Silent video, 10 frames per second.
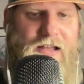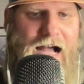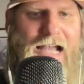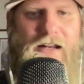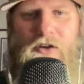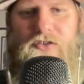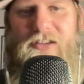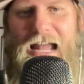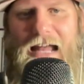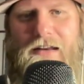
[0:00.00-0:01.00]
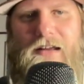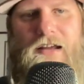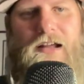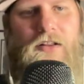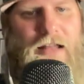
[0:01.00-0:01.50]
I can understand,
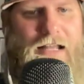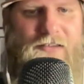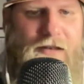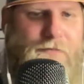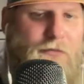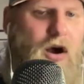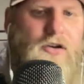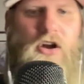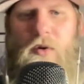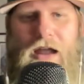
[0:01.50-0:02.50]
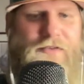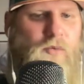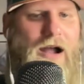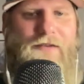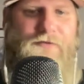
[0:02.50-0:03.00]
like I said, Marco, Evan White,